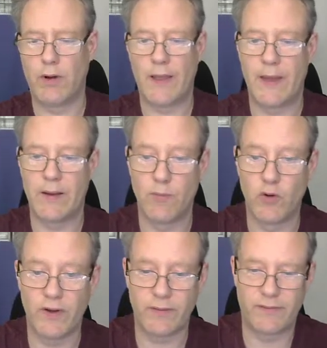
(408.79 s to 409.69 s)
and then
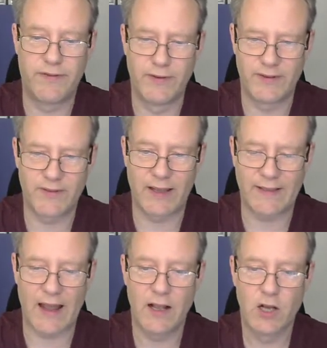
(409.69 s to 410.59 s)
move it like
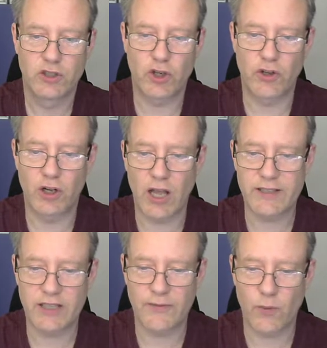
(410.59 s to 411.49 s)
that. So there are
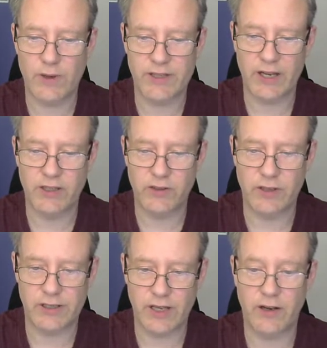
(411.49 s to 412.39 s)
lots of different ways I can do
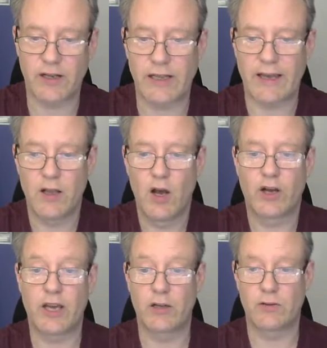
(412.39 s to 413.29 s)
this. Okay, click.
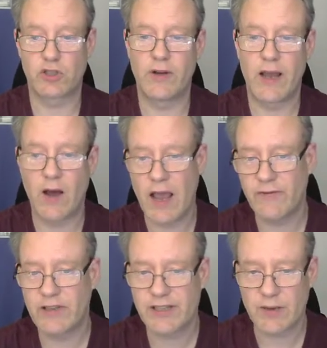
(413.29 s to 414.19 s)
Okay, good. So now I have
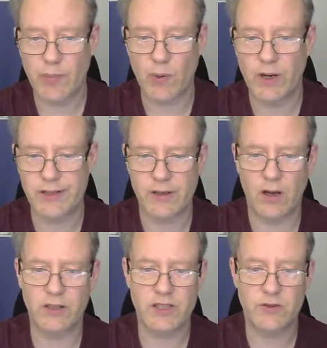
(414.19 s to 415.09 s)
these components.
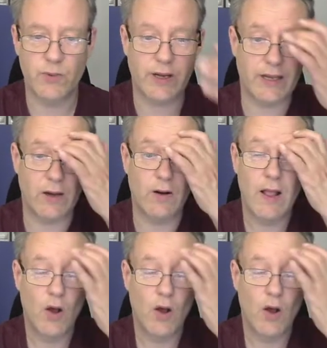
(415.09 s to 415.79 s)
All this is working out.